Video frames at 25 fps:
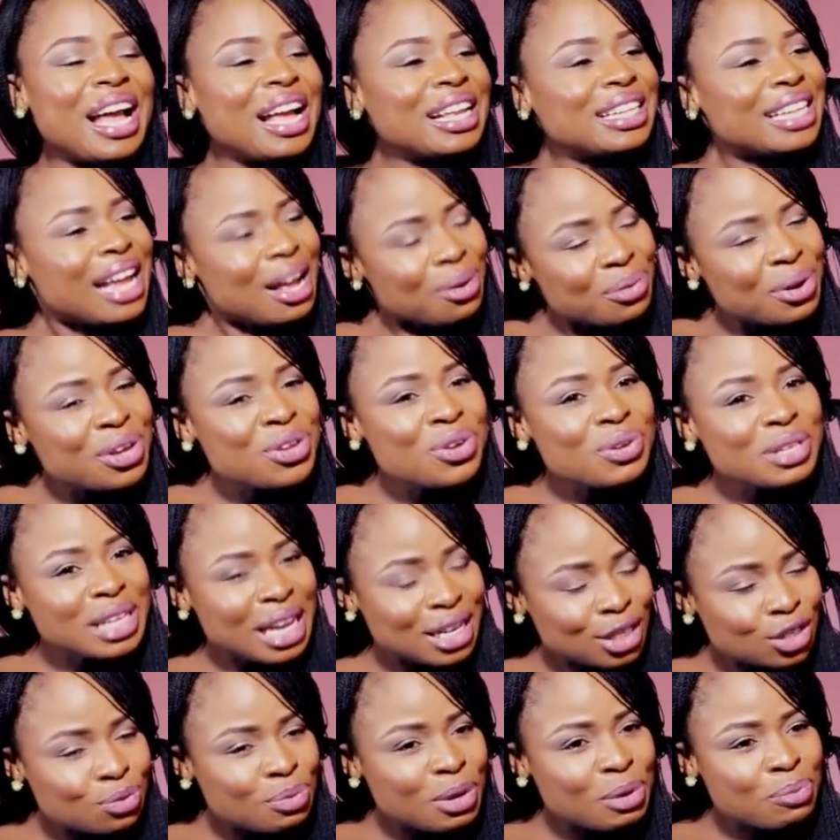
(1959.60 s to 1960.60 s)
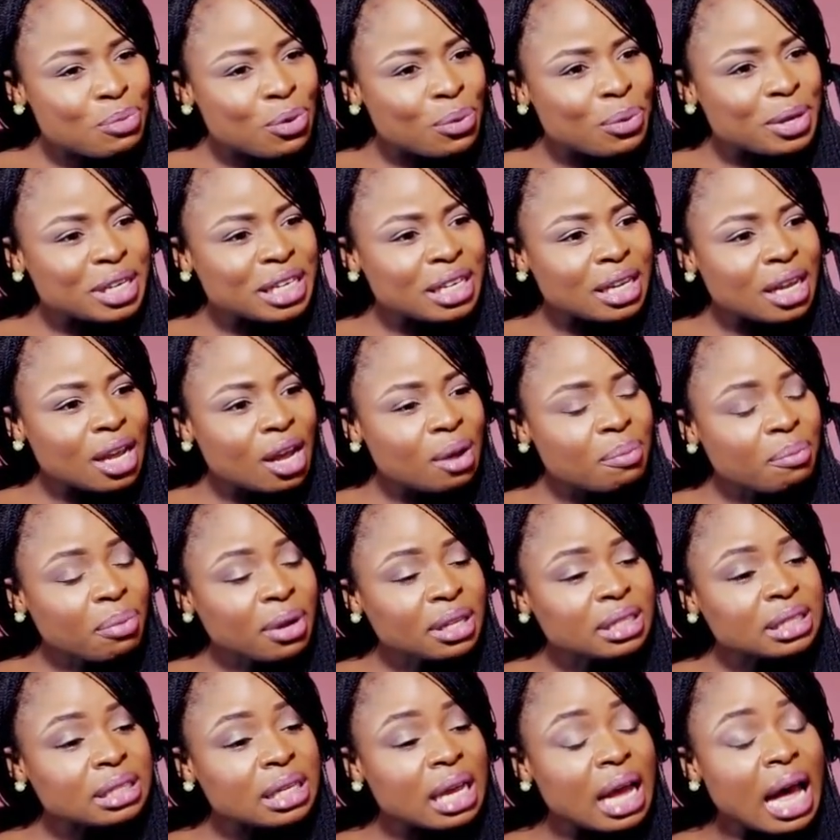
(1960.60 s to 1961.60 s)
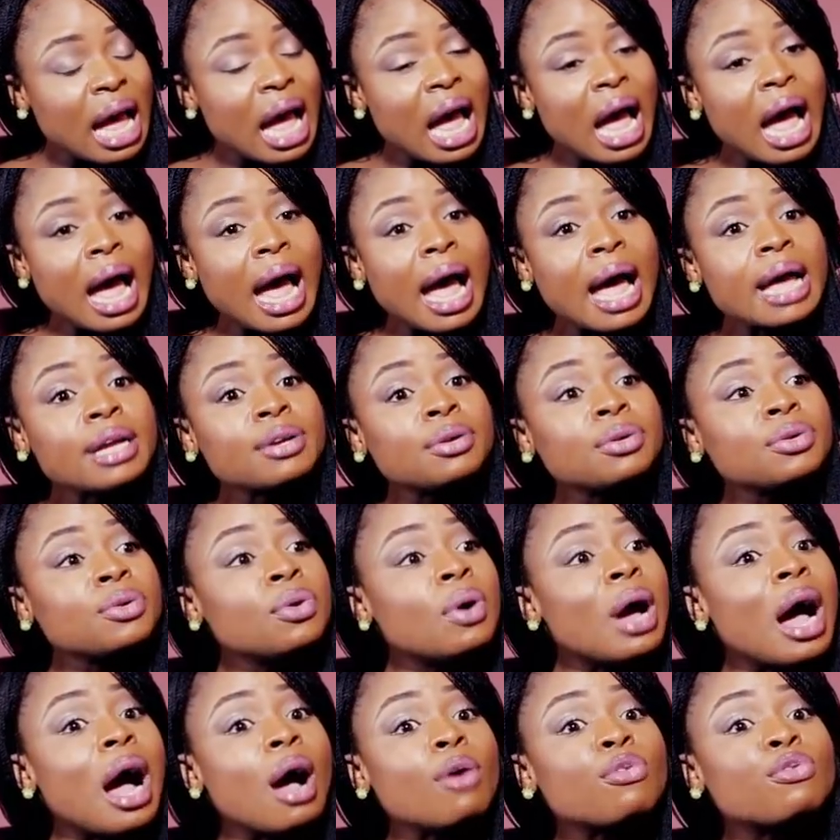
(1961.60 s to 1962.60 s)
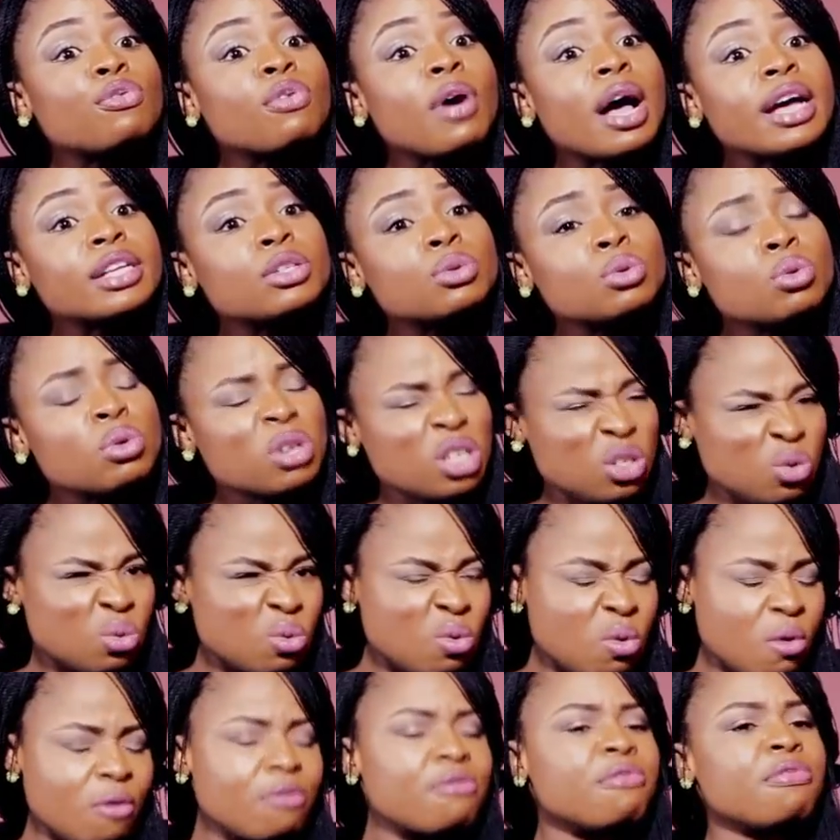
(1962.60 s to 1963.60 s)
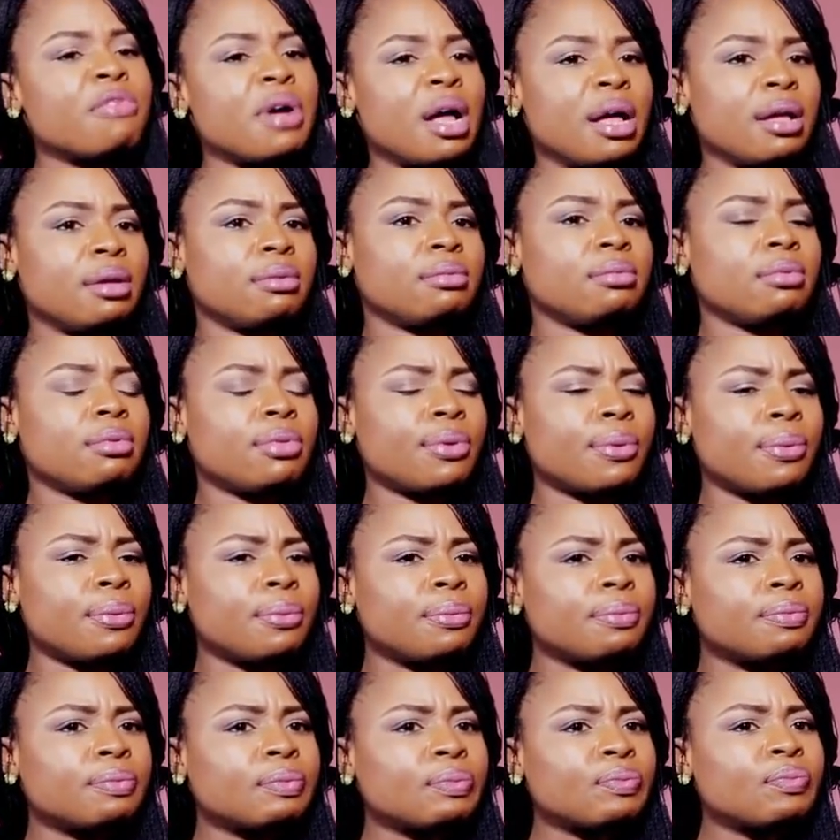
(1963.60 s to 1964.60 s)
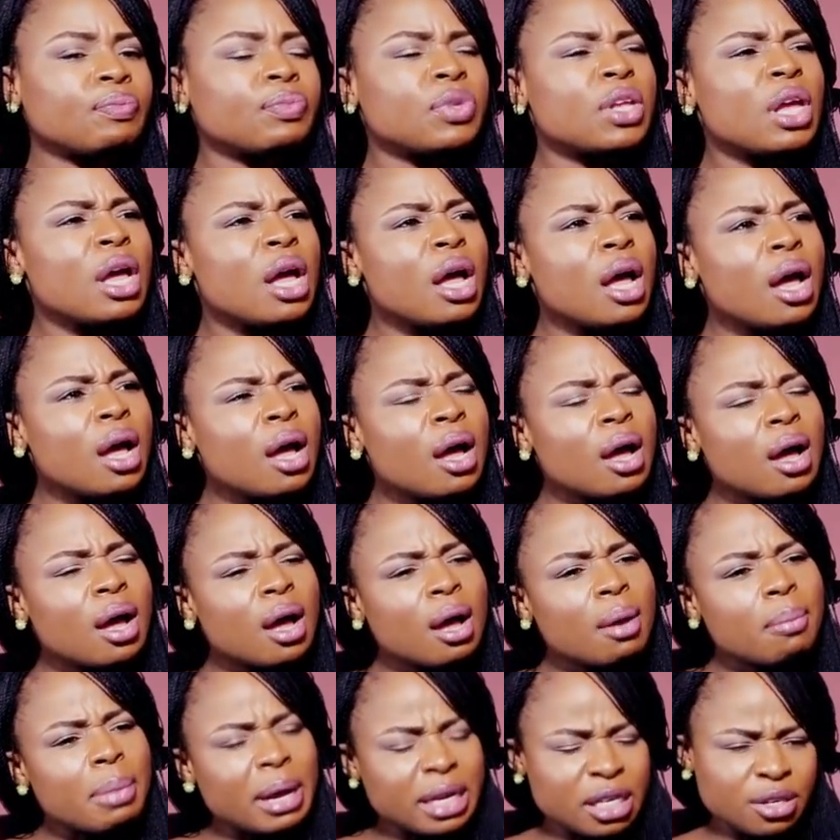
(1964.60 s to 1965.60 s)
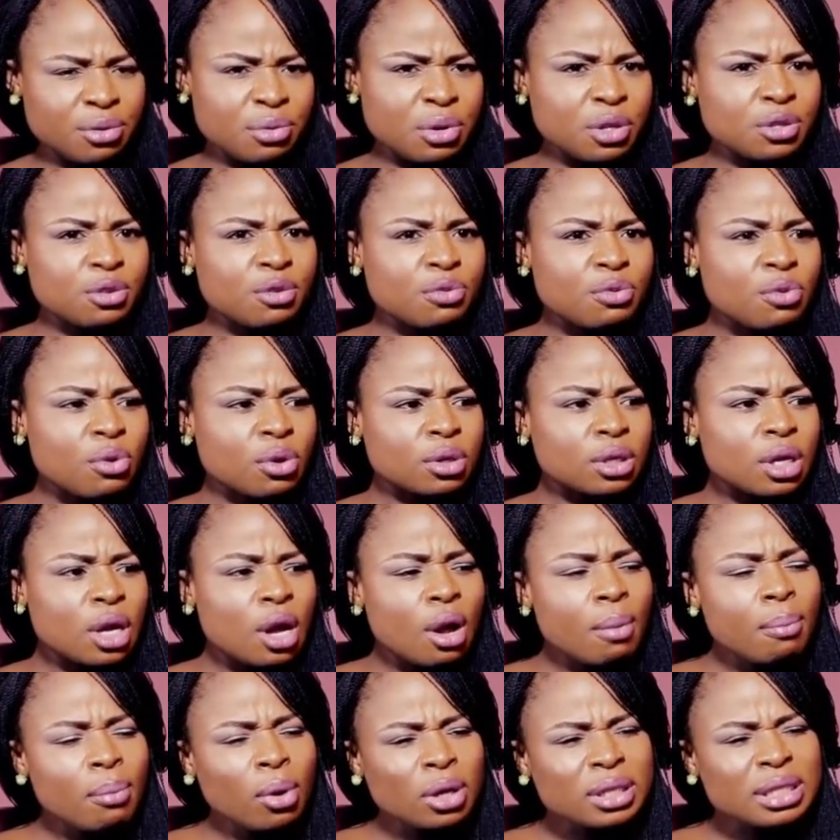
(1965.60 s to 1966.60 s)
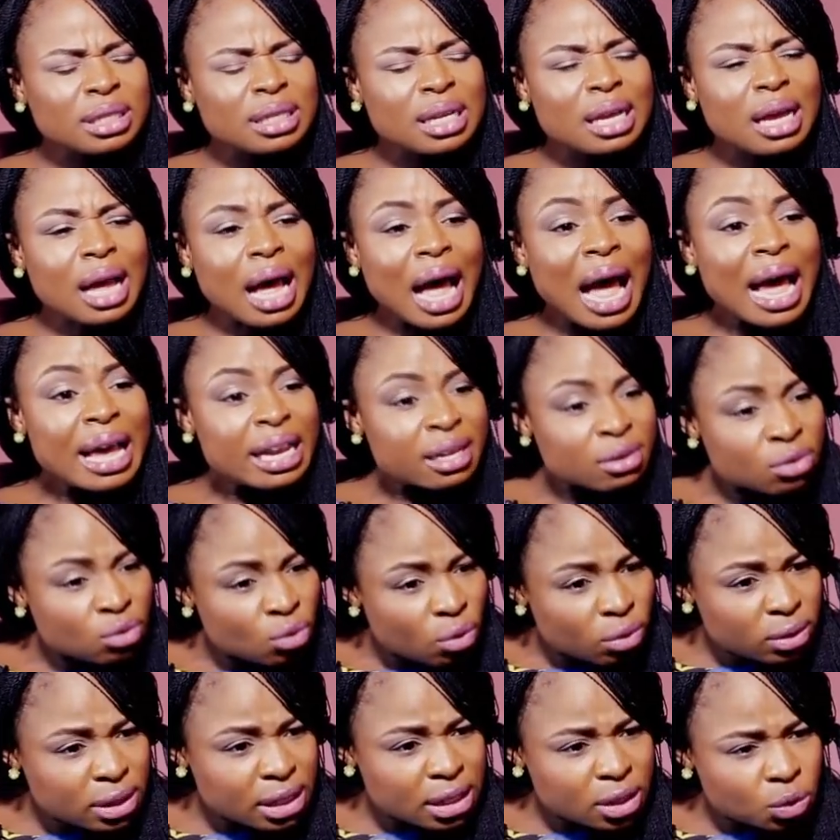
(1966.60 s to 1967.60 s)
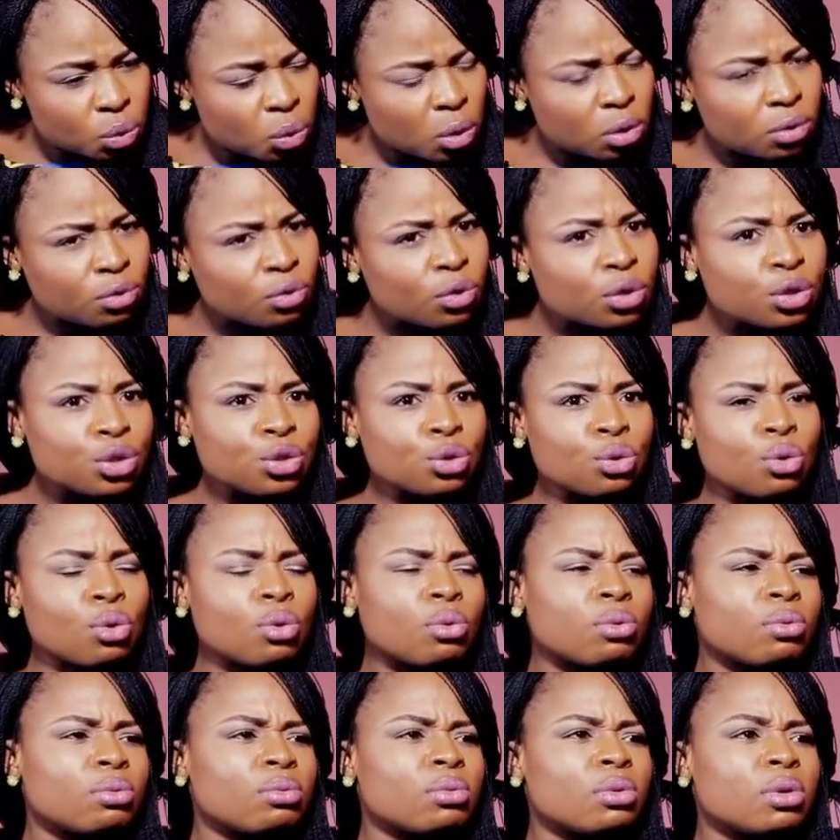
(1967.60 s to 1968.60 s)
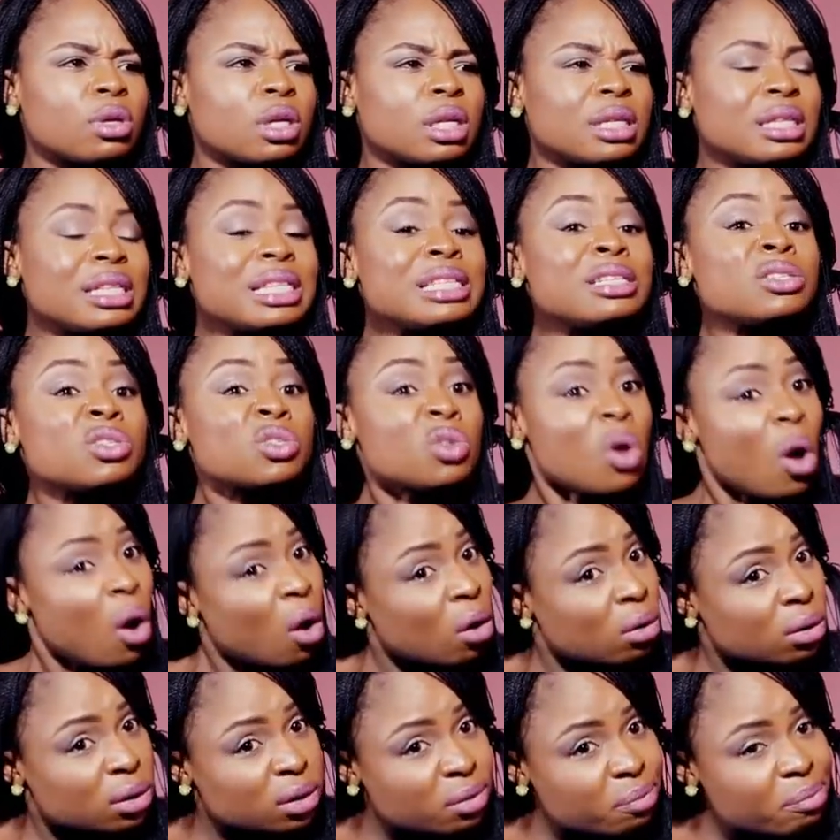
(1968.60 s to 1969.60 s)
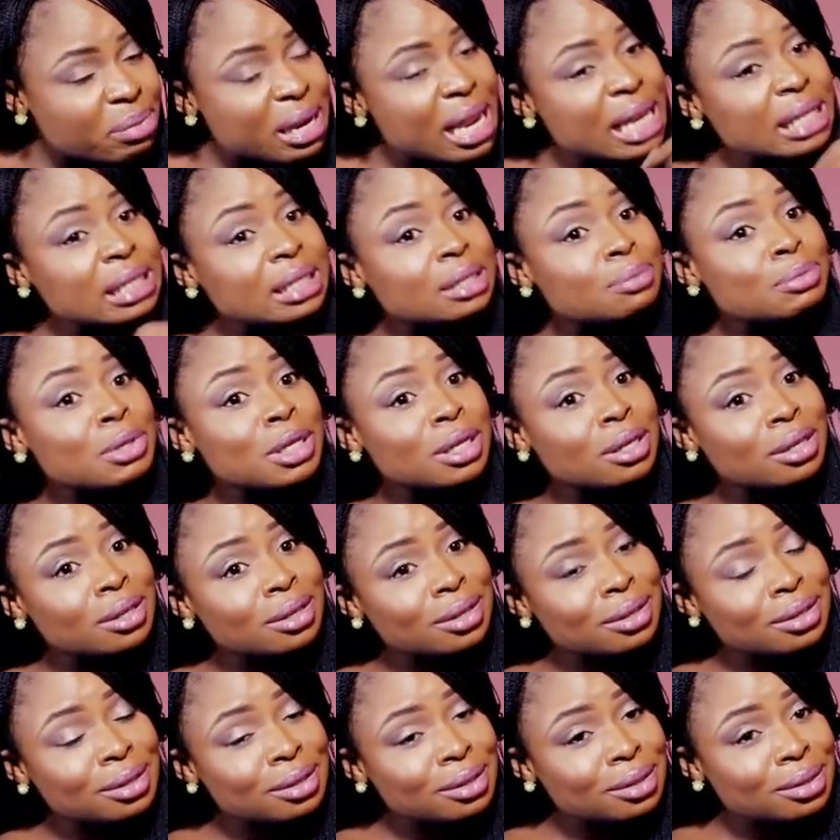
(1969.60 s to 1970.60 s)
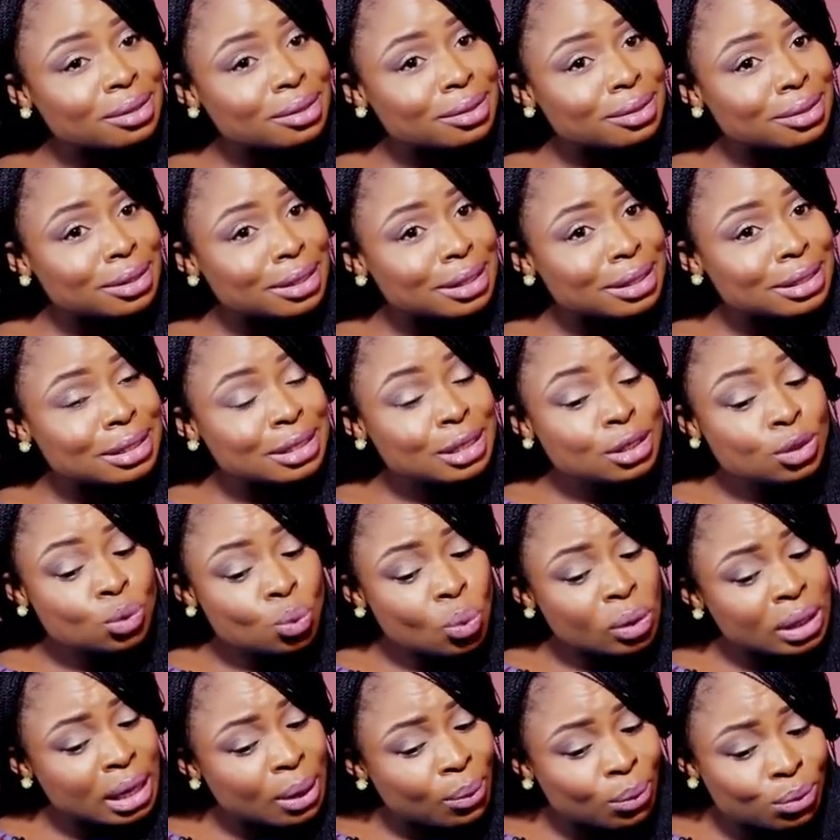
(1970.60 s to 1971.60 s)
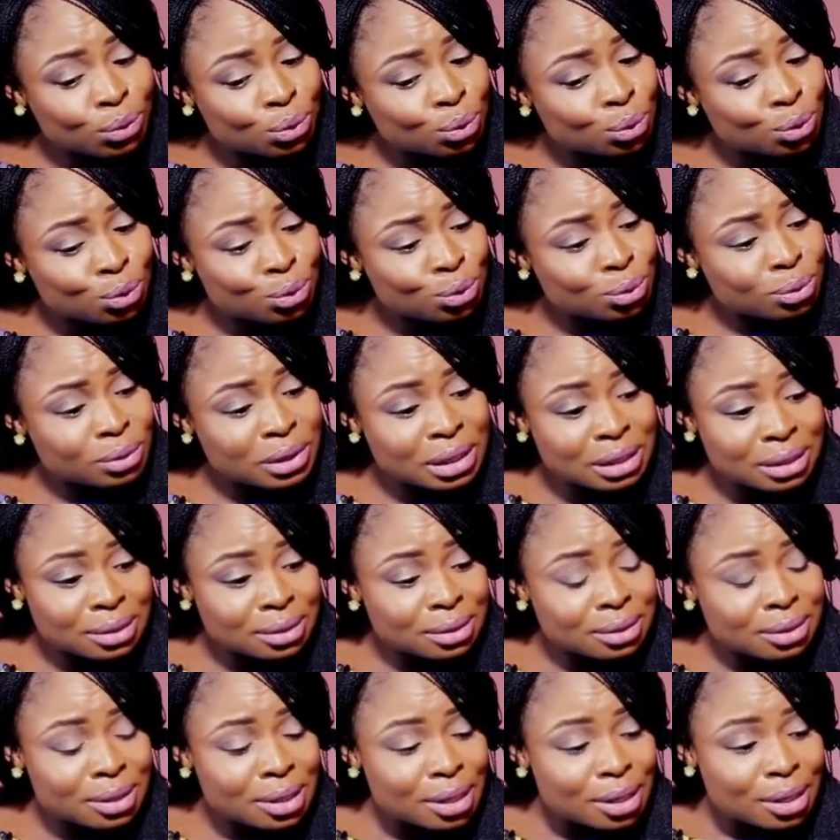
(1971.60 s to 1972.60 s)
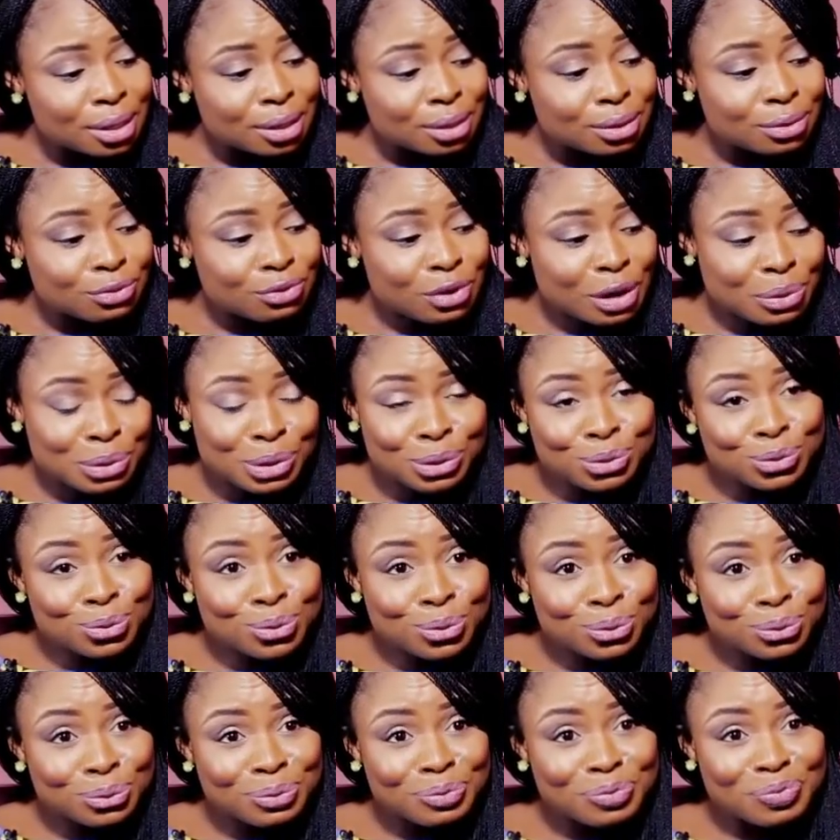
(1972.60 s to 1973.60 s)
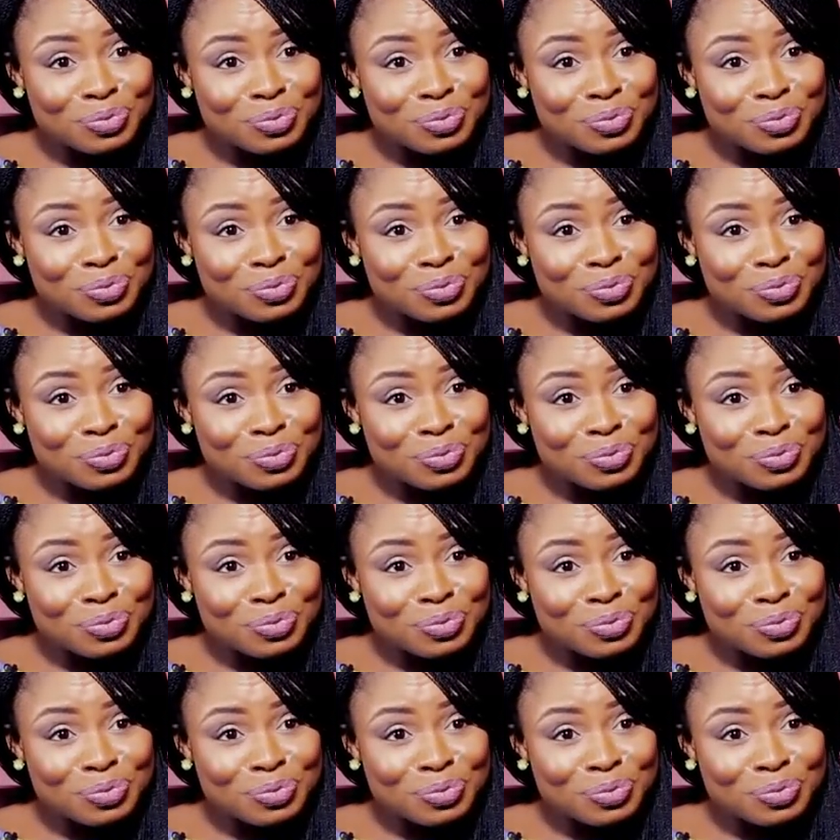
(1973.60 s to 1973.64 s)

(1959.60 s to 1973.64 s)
That way you tend to make more money. But I don't know how far it will go. It will go far, though, by the grace of God. But I know this one for sure. The song blessed me. This one I want to do this very soon.